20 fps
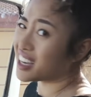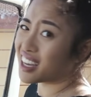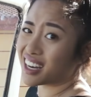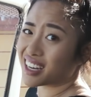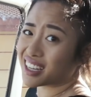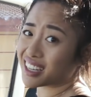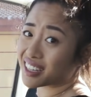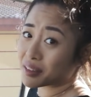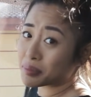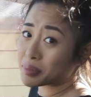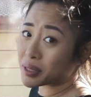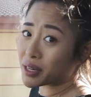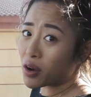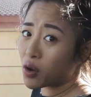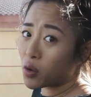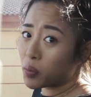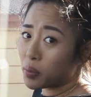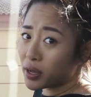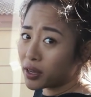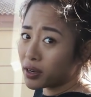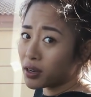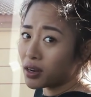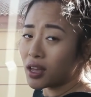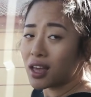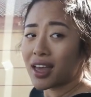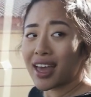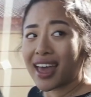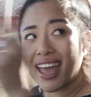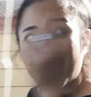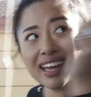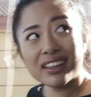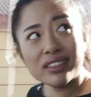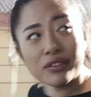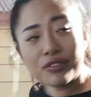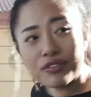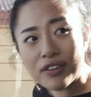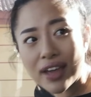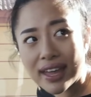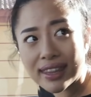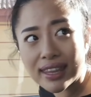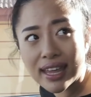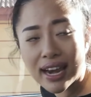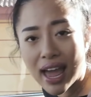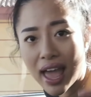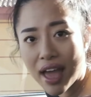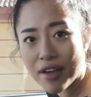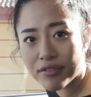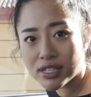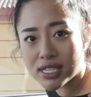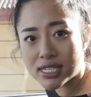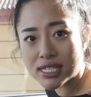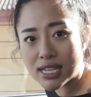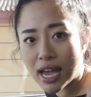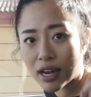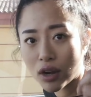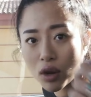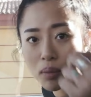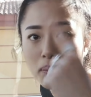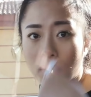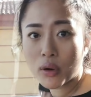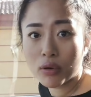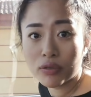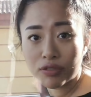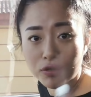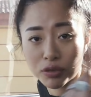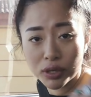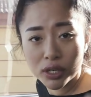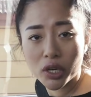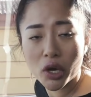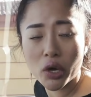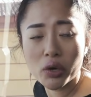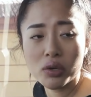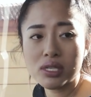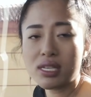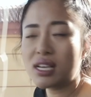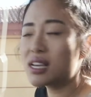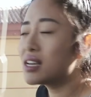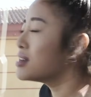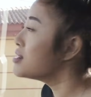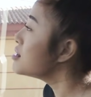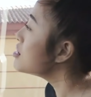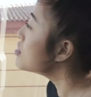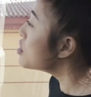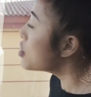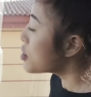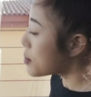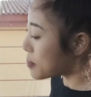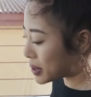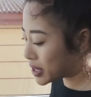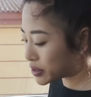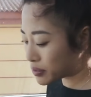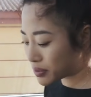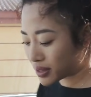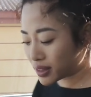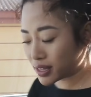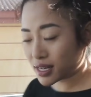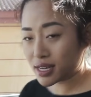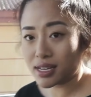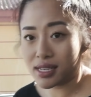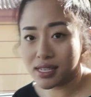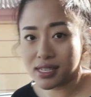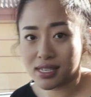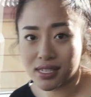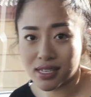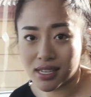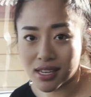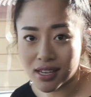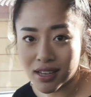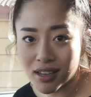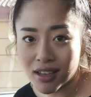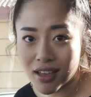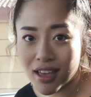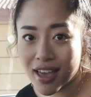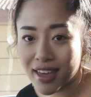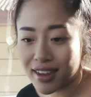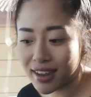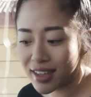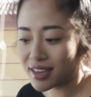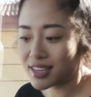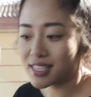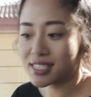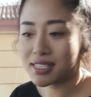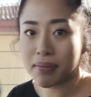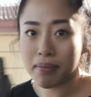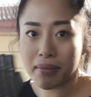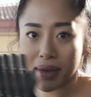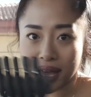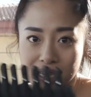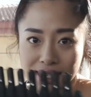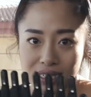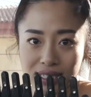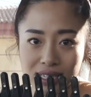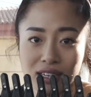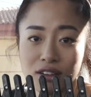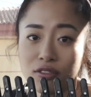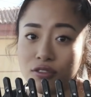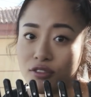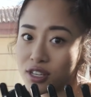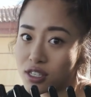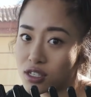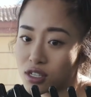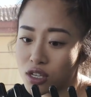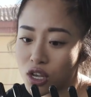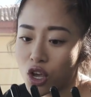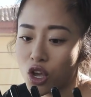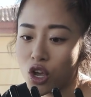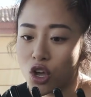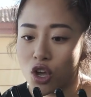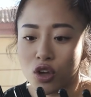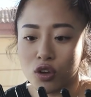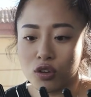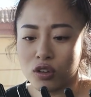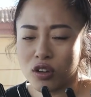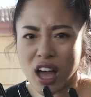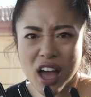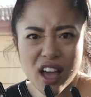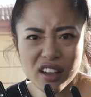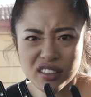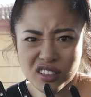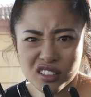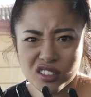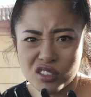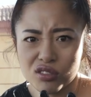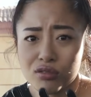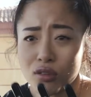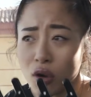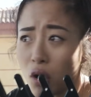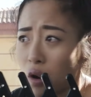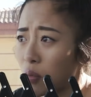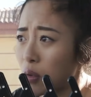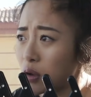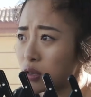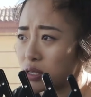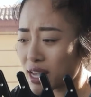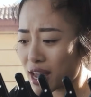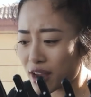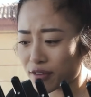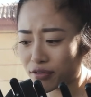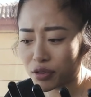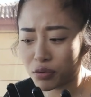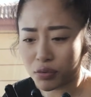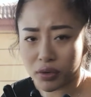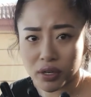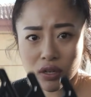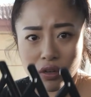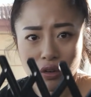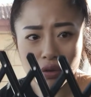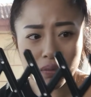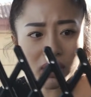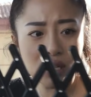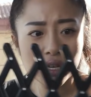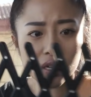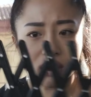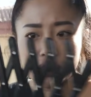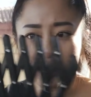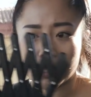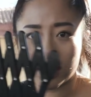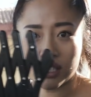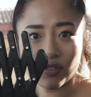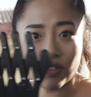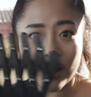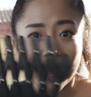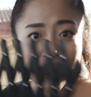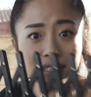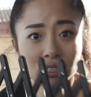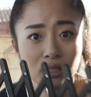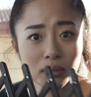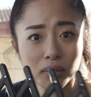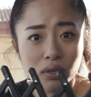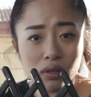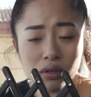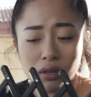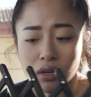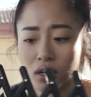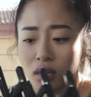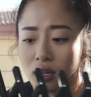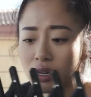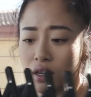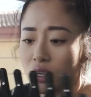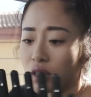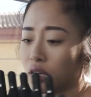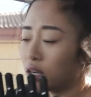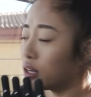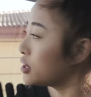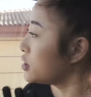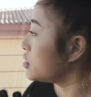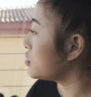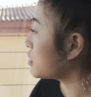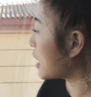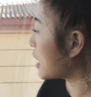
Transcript: a little bit open and the fan that I have inside on both windows. But with this, and it is amazing, and it fits I think to almost every window because it's flexible. You